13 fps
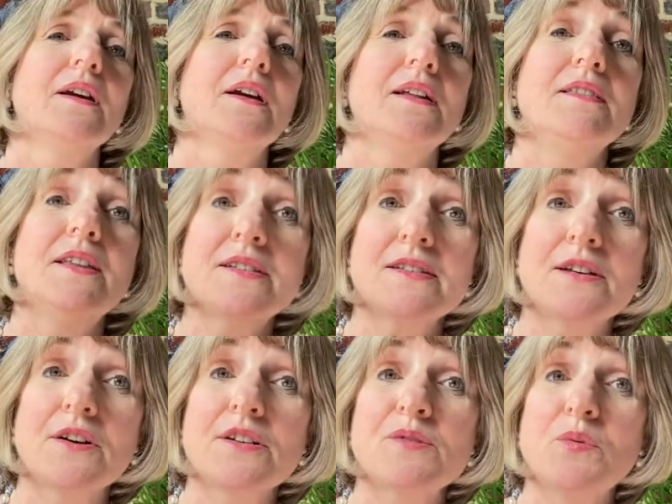In this
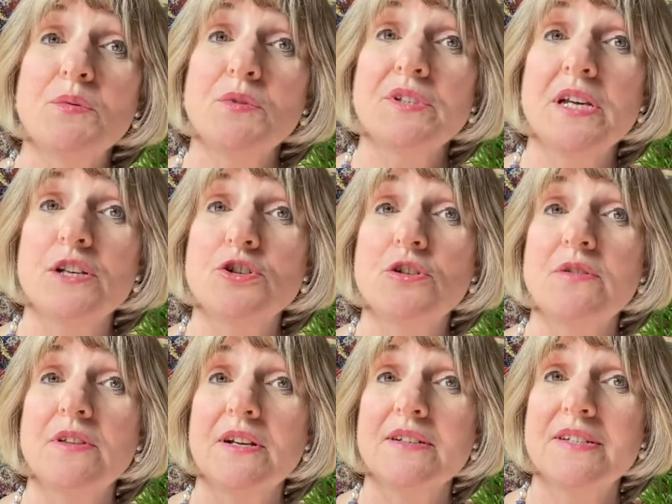series, we will teach you
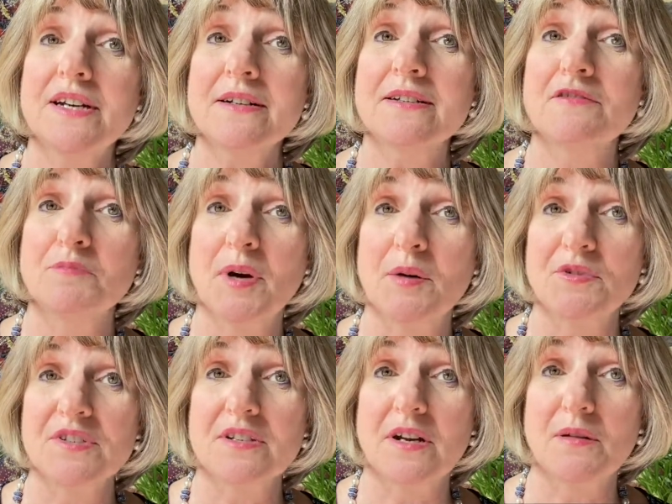the Inductive Bible
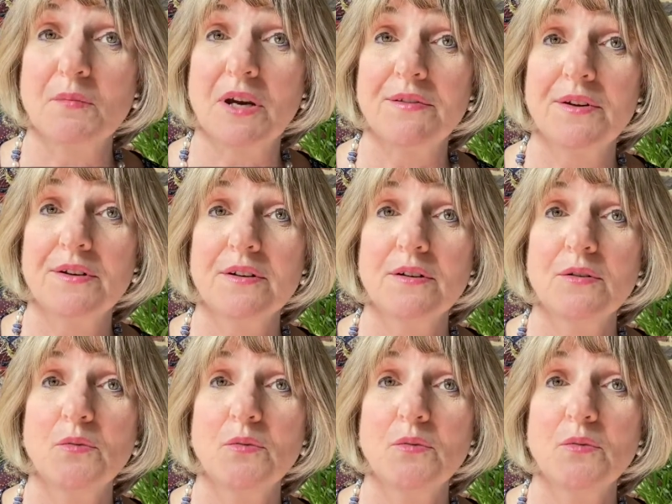Study method,